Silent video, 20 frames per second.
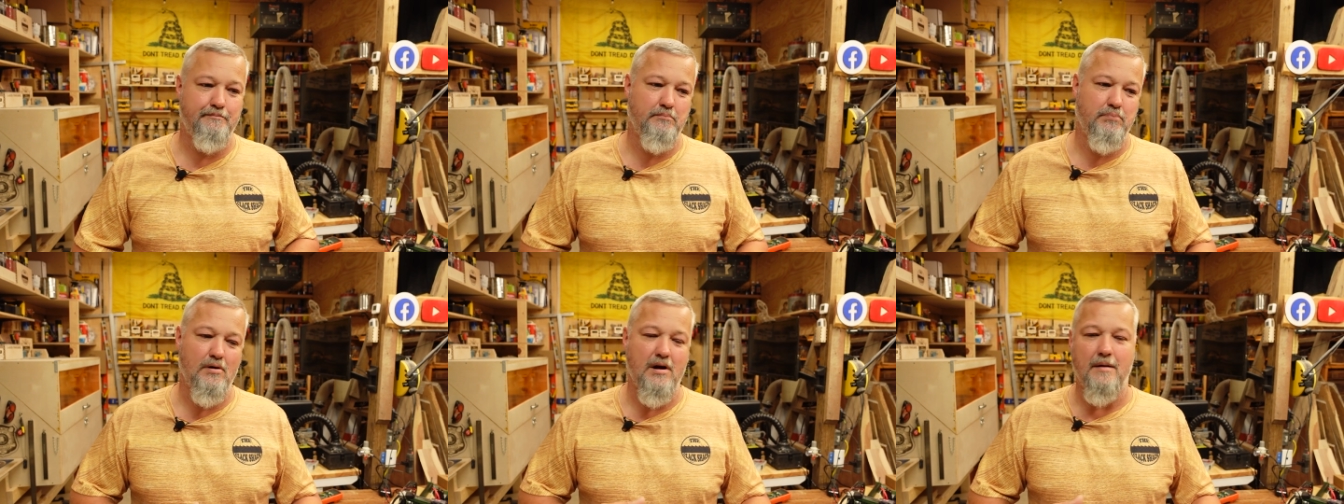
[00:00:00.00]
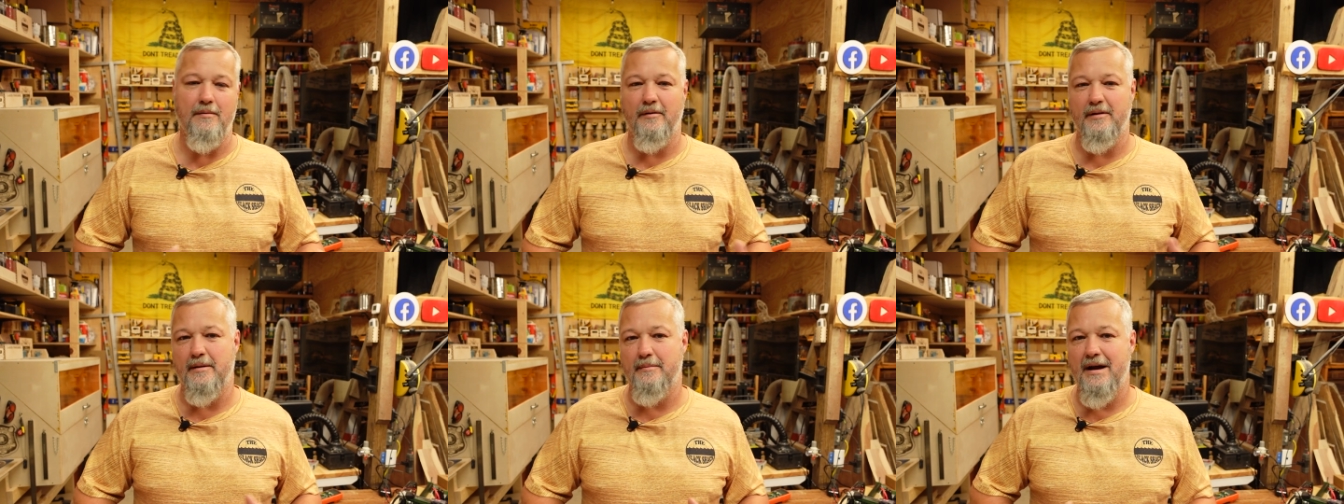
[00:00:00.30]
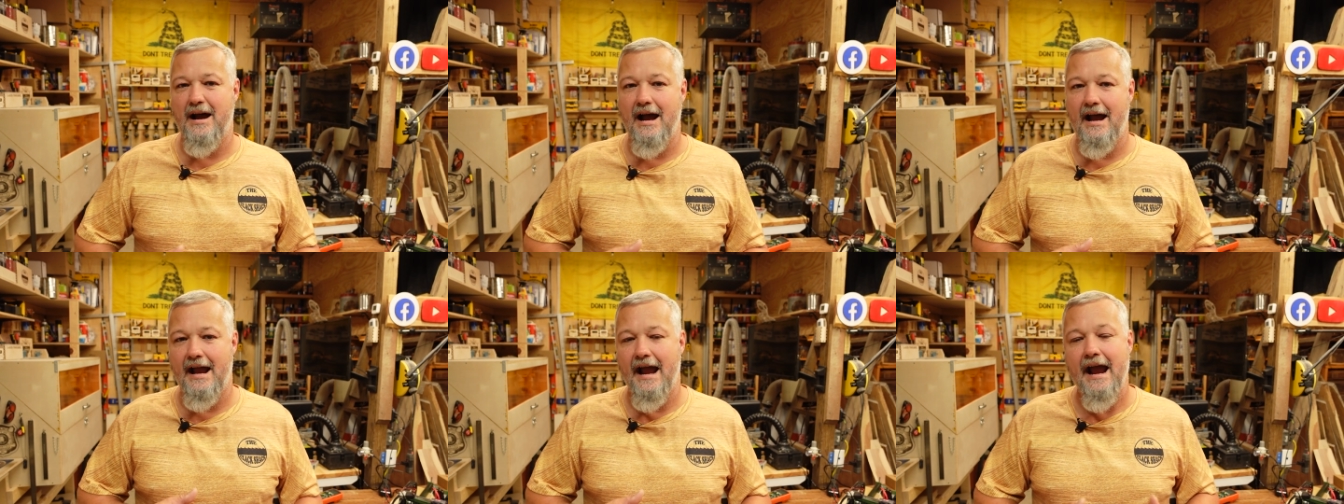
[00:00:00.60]
probably
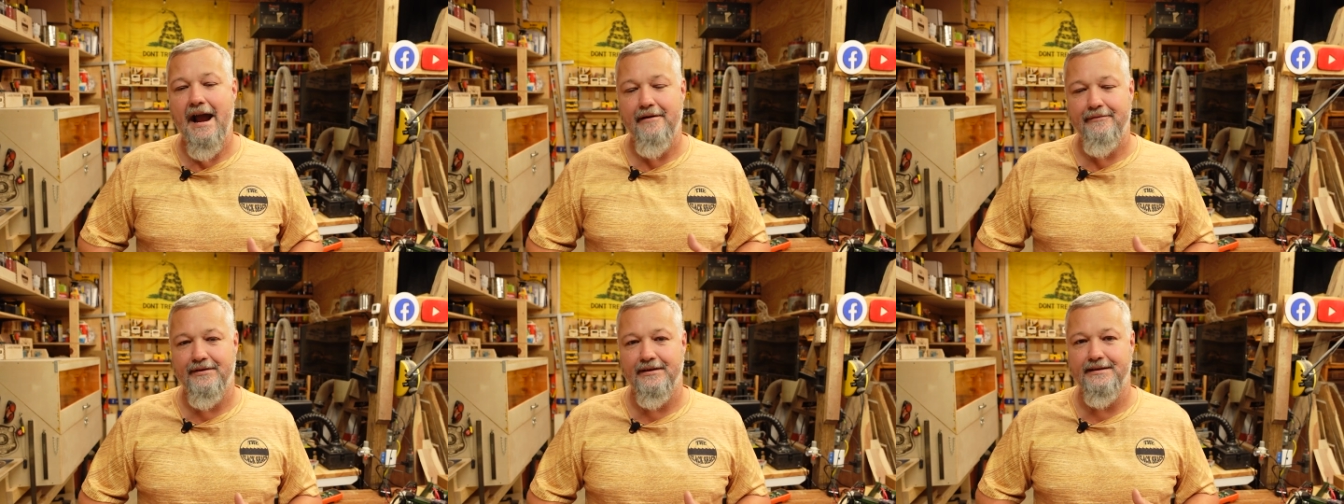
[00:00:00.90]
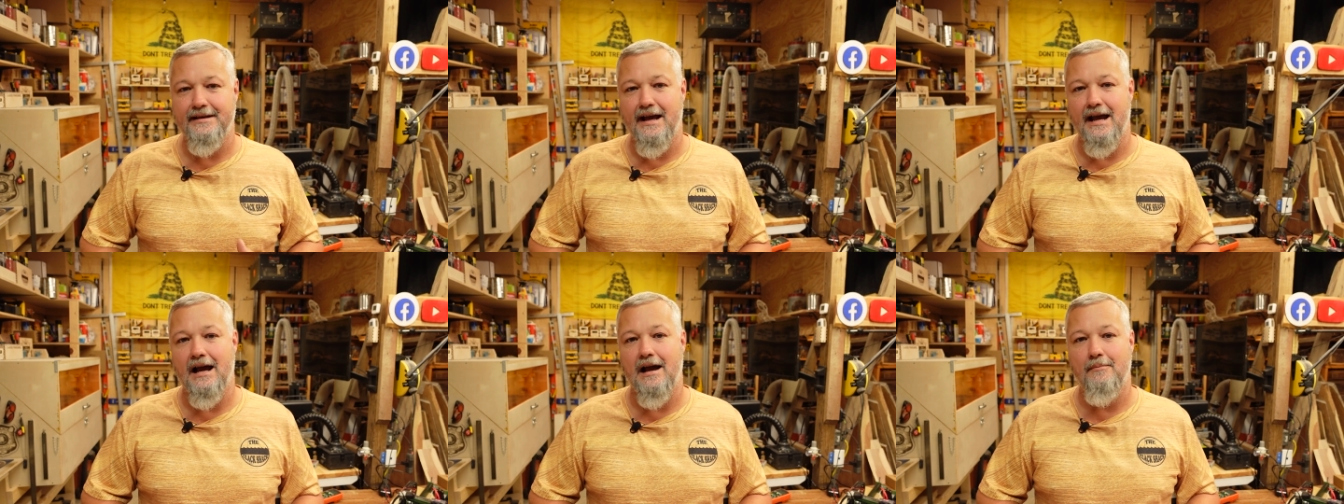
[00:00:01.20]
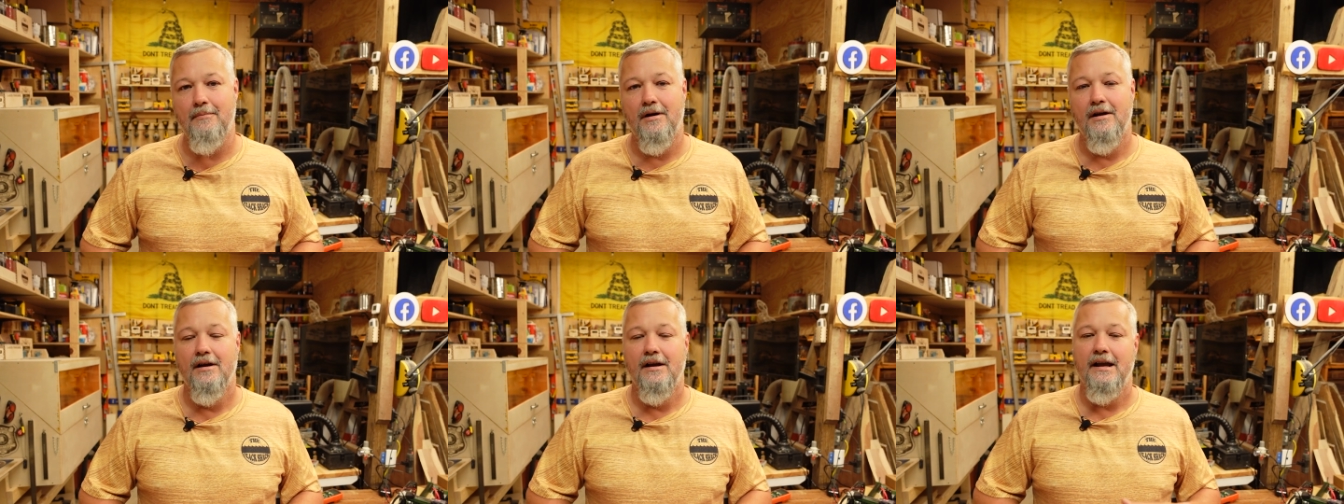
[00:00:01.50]
about half the
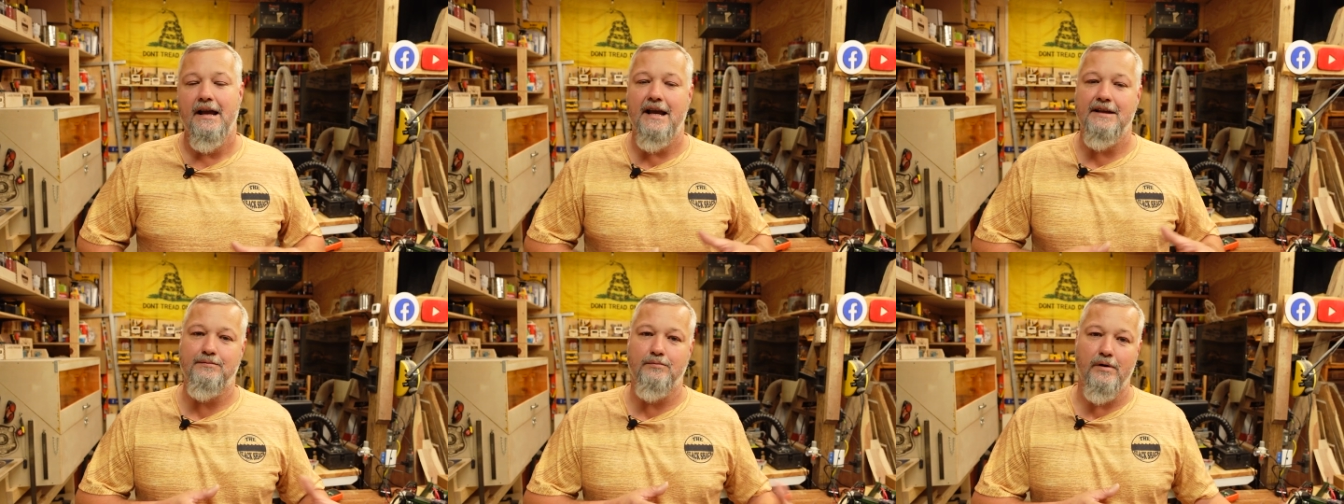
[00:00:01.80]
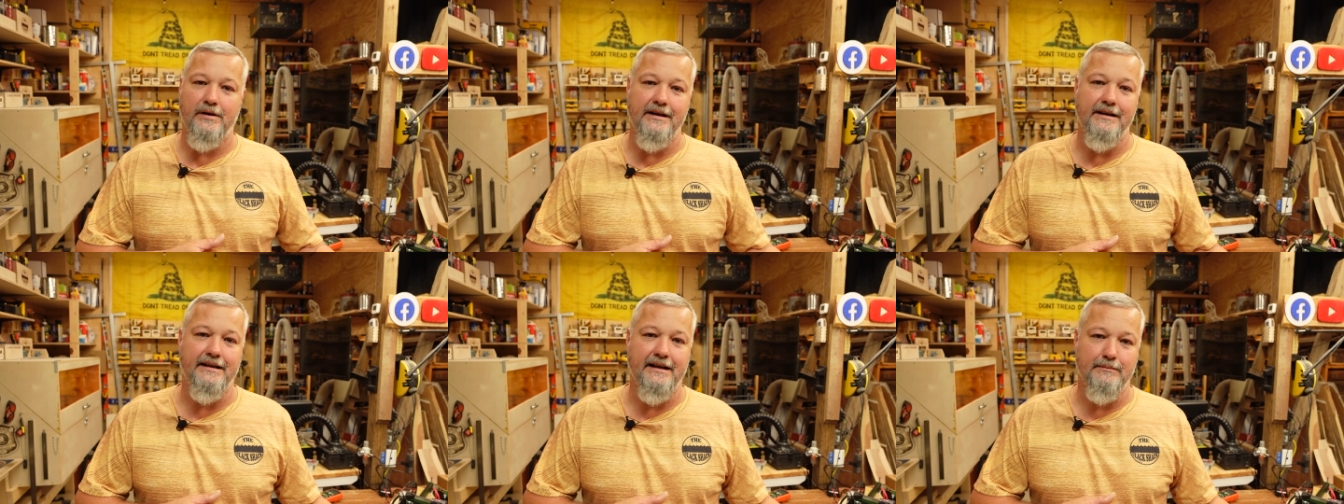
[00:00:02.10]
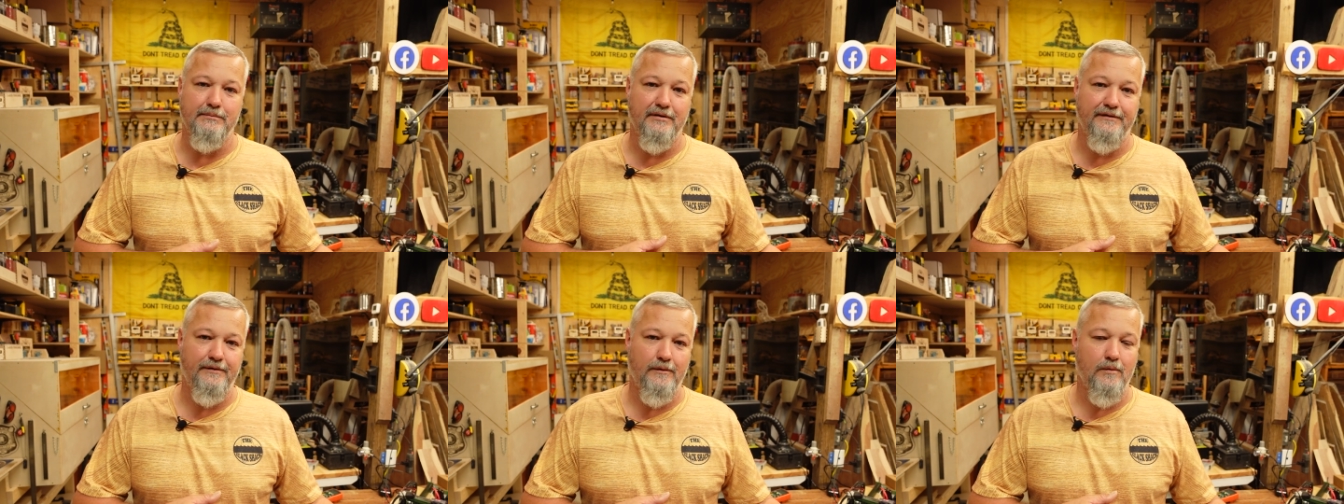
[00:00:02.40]
time as what it
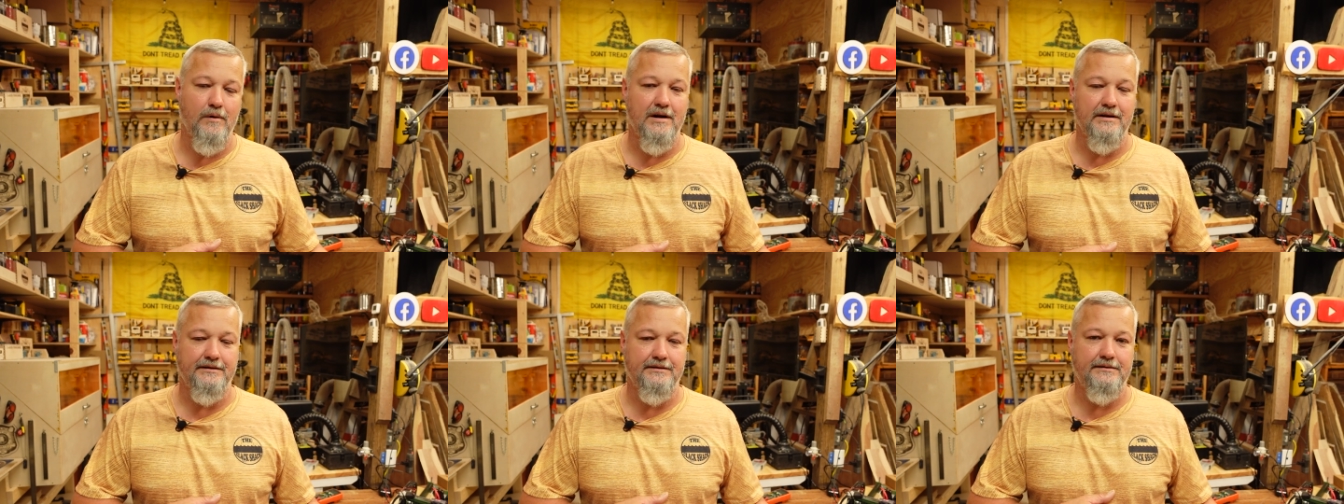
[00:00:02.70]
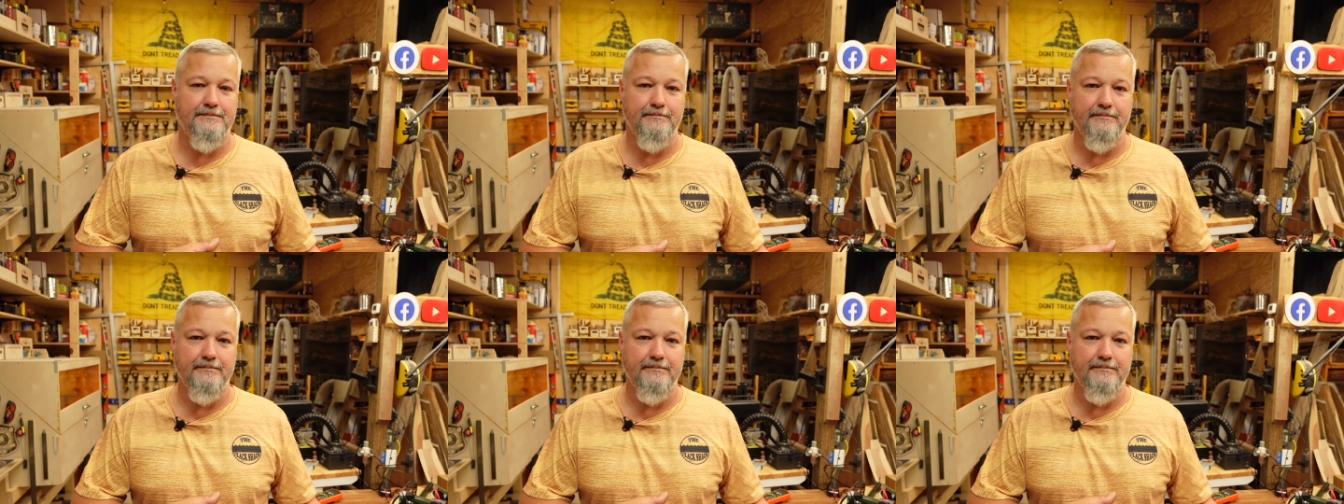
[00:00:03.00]
did before